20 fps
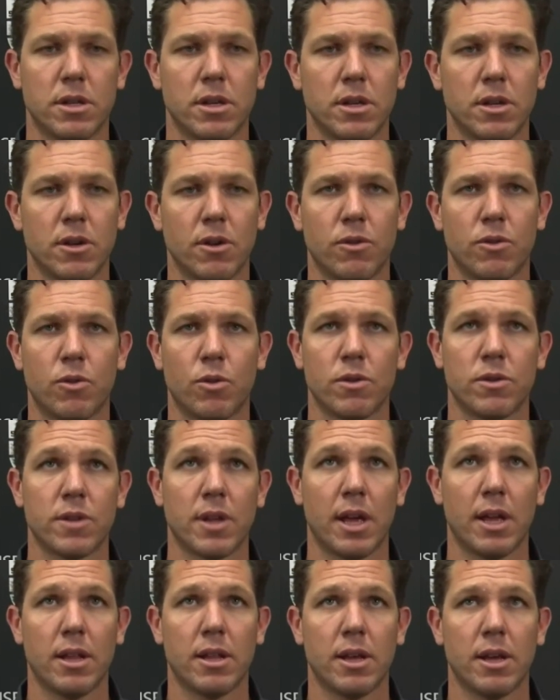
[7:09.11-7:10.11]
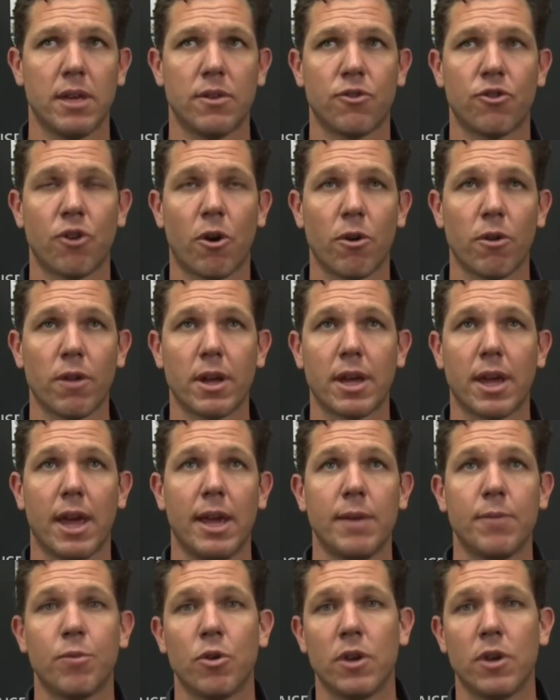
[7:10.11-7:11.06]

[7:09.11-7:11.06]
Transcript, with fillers: you know towards that that Charlotte game